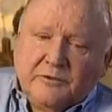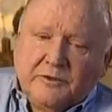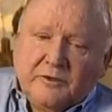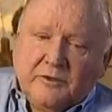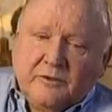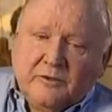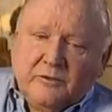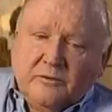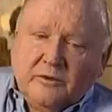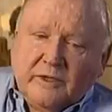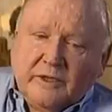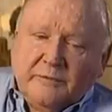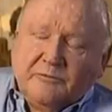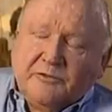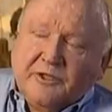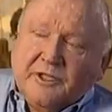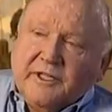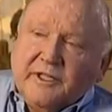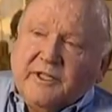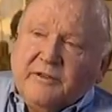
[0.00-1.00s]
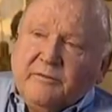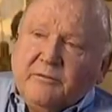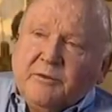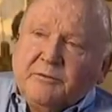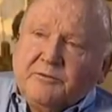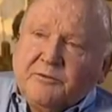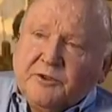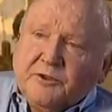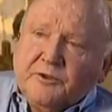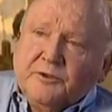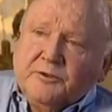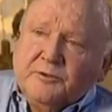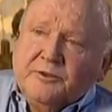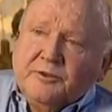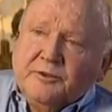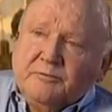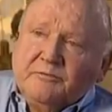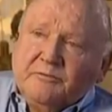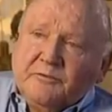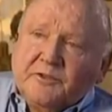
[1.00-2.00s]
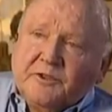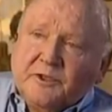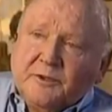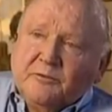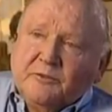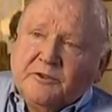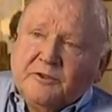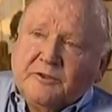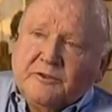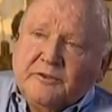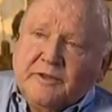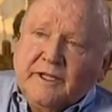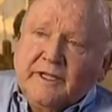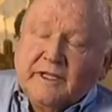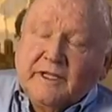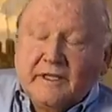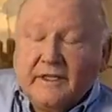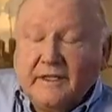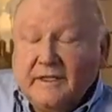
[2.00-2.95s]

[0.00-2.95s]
so I'm sending him up to you to see what you think.